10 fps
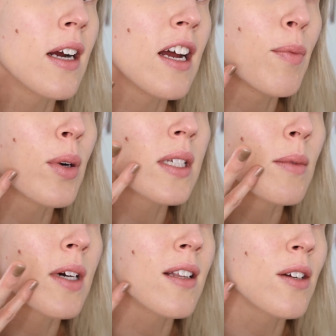I put
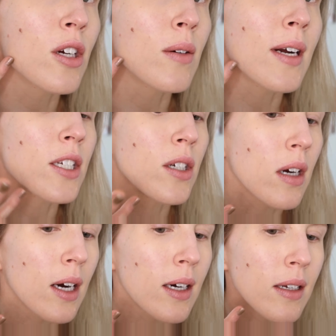some color
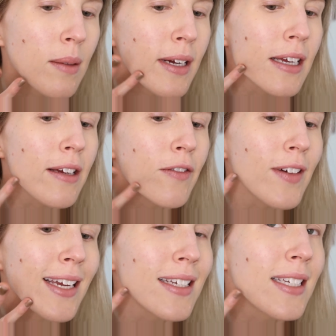corrector on my
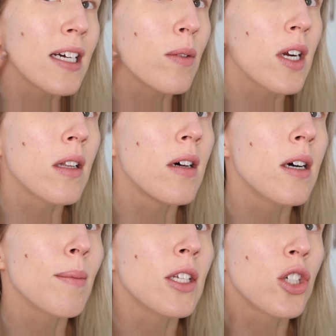veins that run
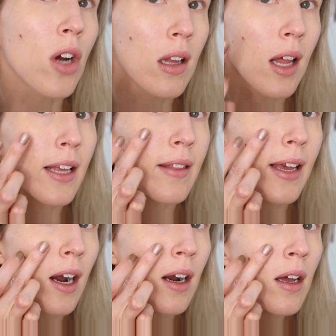along my jawline
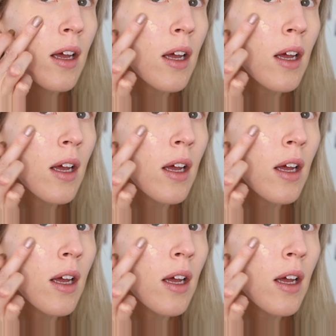there.